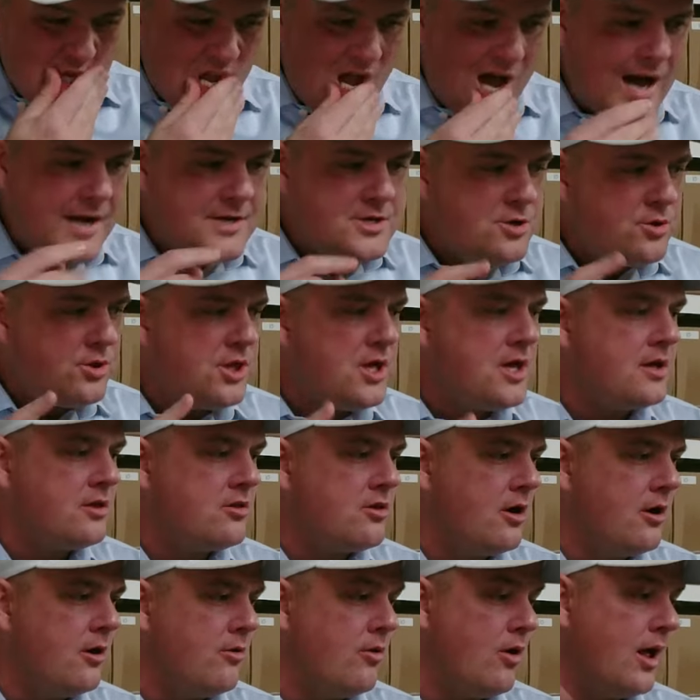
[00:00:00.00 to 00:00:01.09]
I do think,
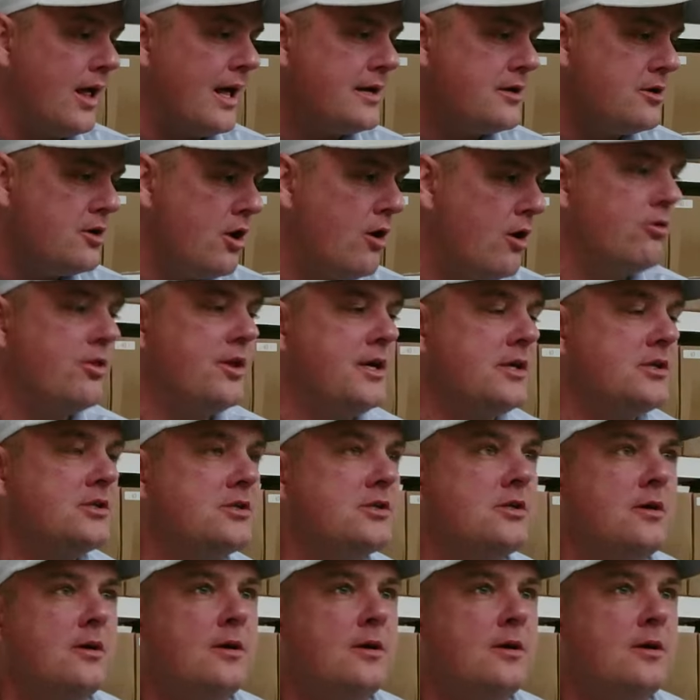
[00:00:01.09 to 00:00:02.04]
though, well, I know this.